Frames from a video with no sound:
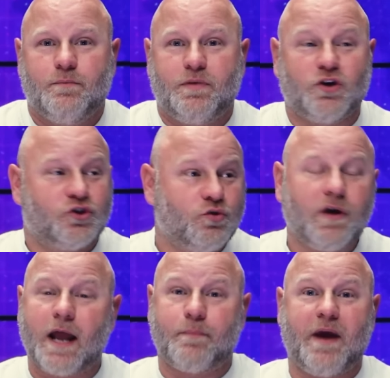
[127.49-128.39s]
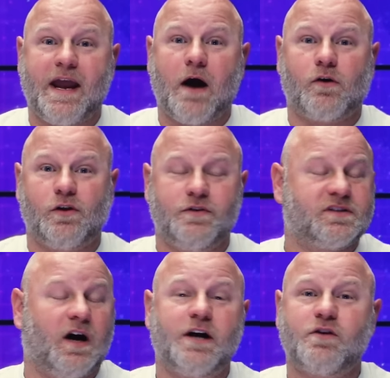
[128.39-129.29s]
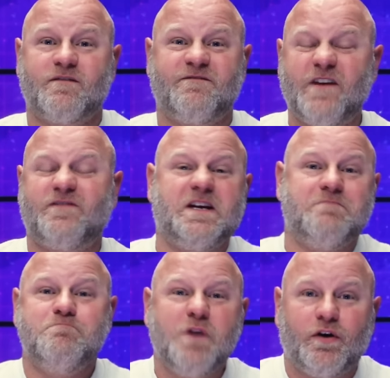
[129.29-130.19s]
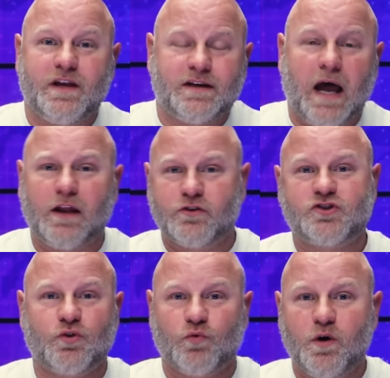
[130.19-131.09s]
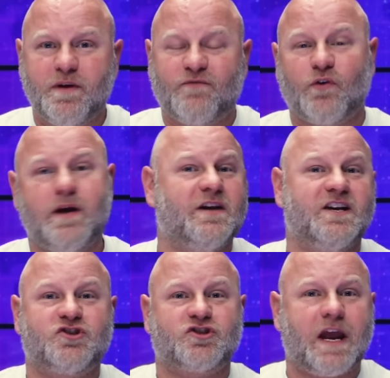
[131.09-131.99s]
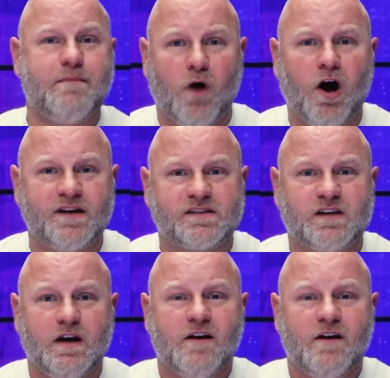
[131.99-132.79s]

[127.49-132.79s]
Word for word: because you got to pay out close to $150 million to Ruby Freeman and Shaye Moss